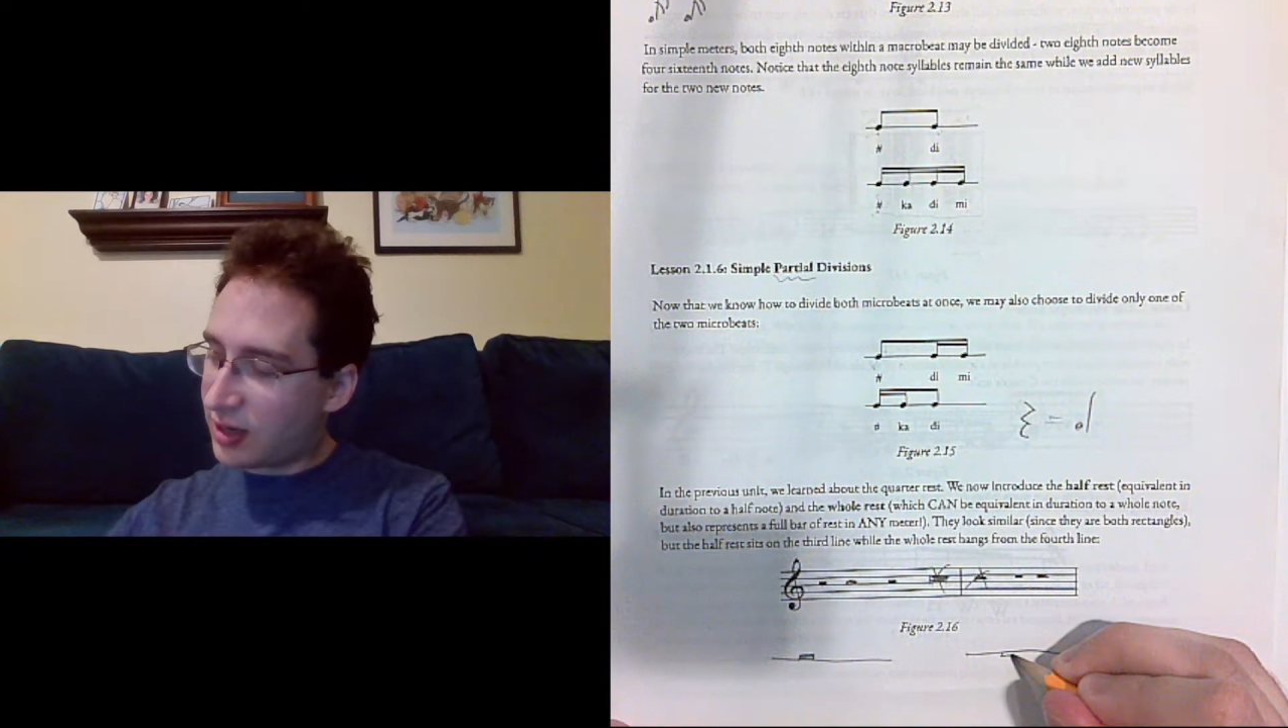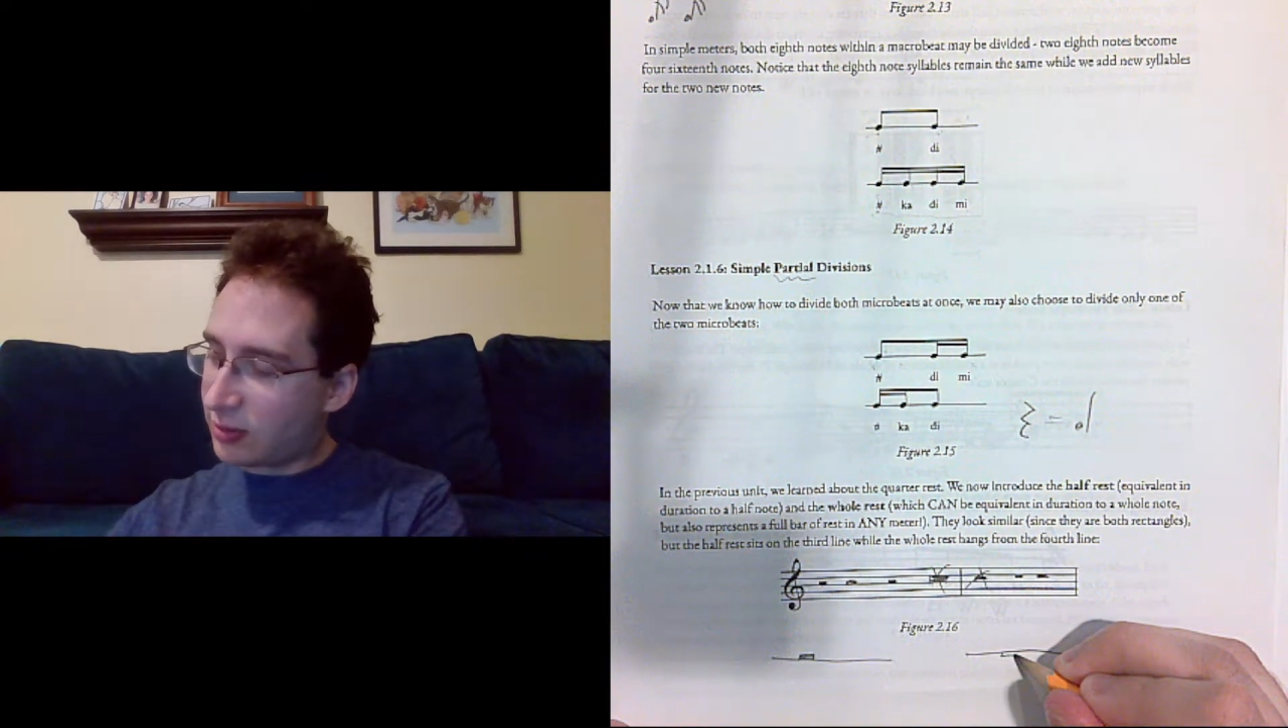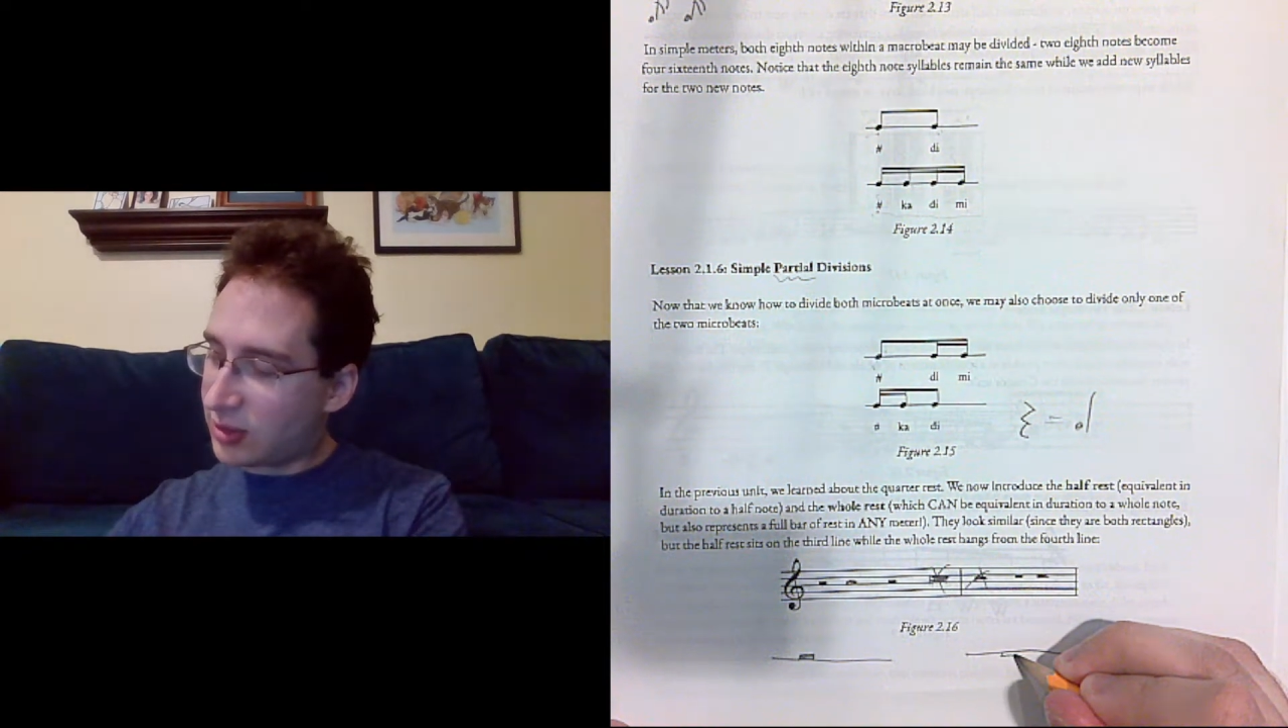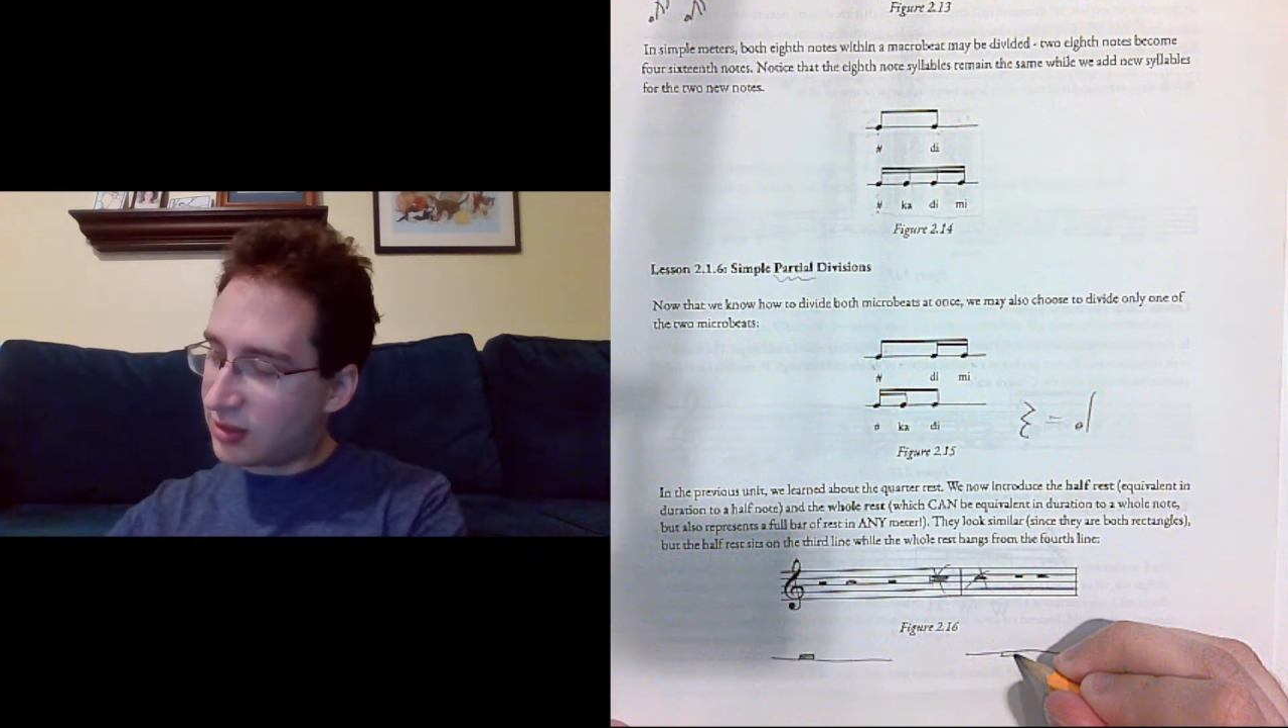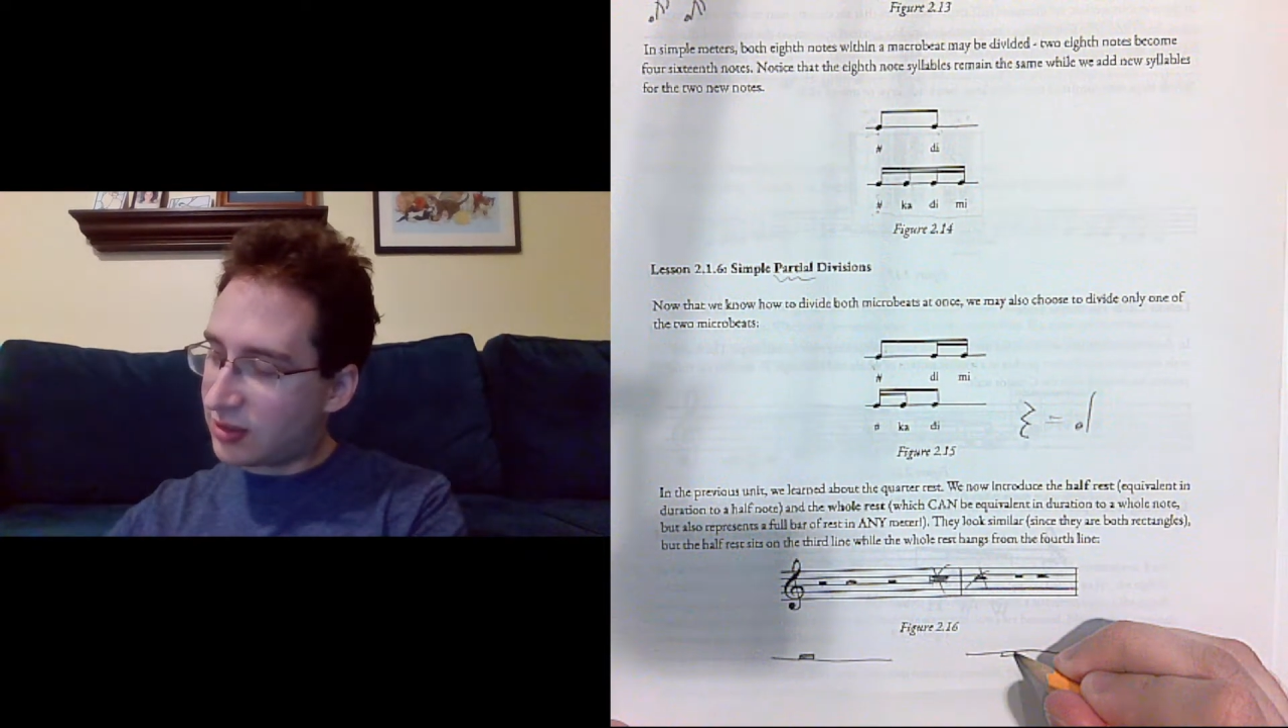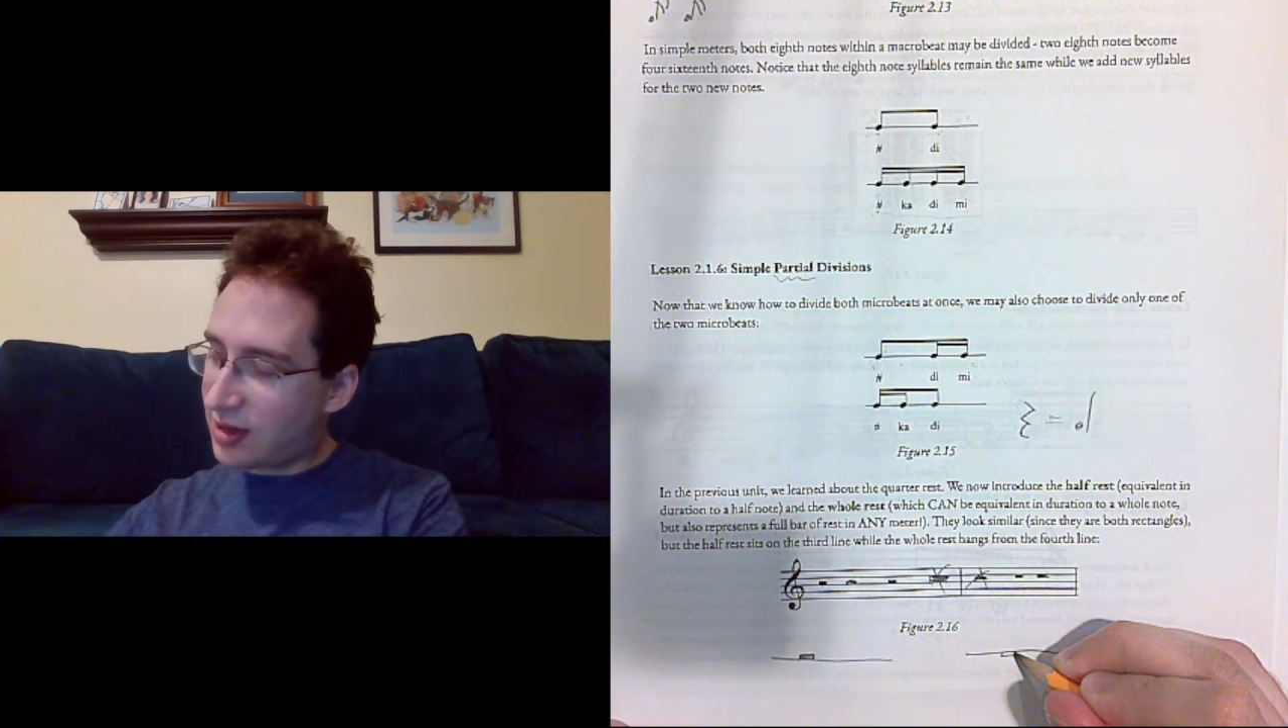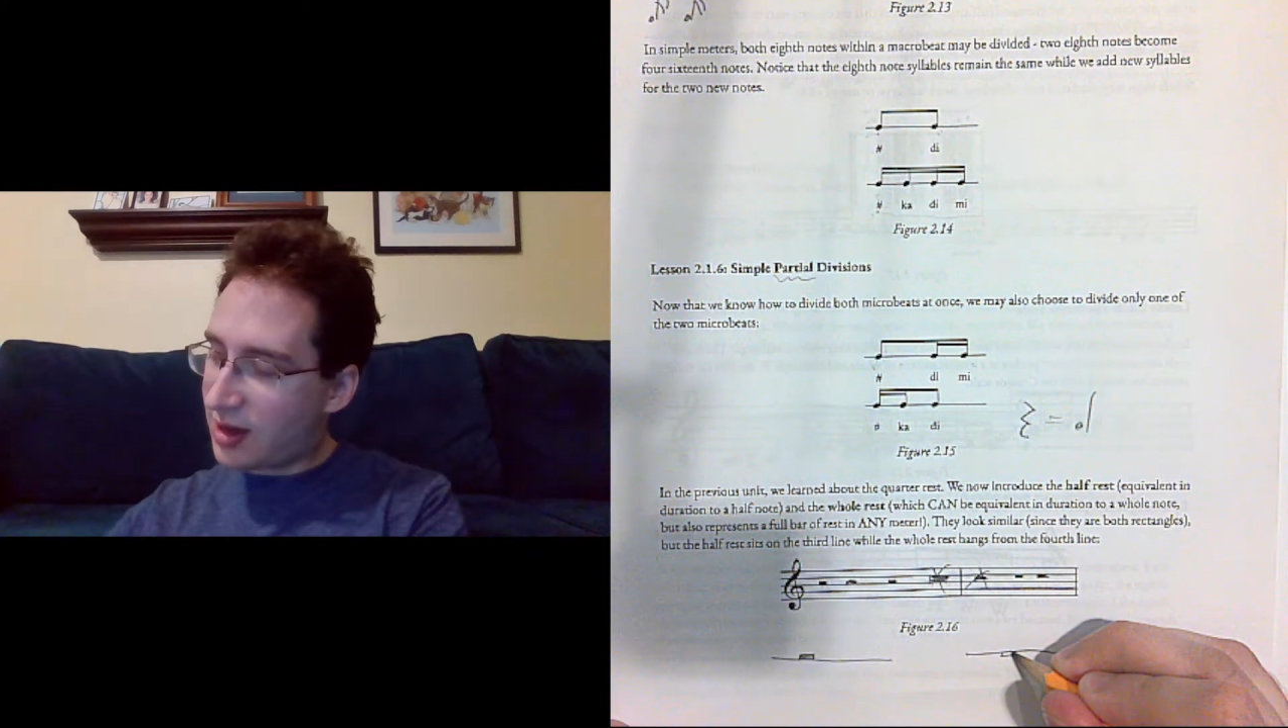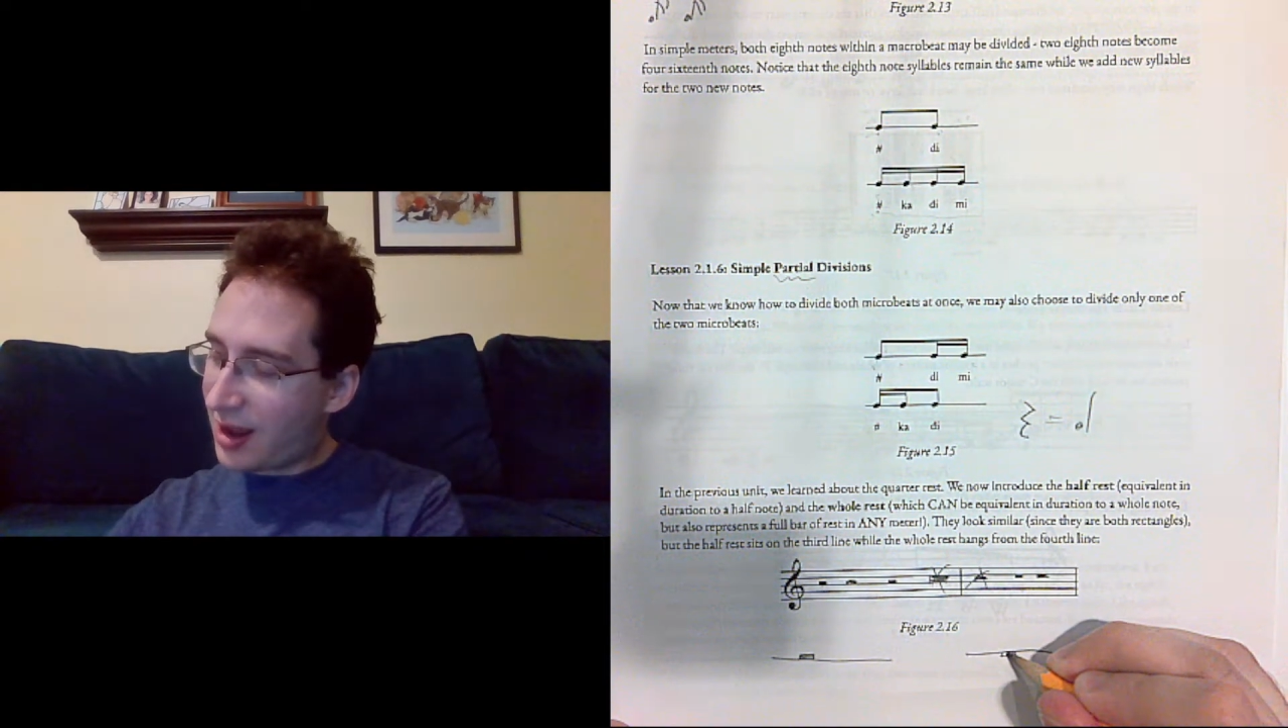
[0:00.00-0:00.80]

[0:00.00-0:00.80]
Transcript: it would just